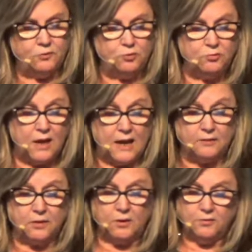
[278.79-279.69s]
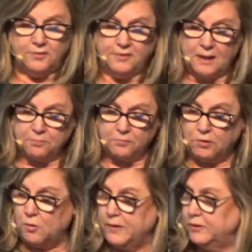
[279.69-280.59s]
do not stop
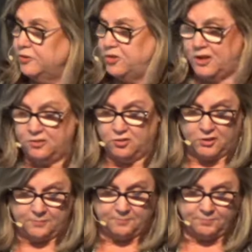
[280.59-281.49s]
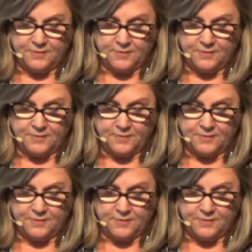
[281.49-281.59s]
growing or changing.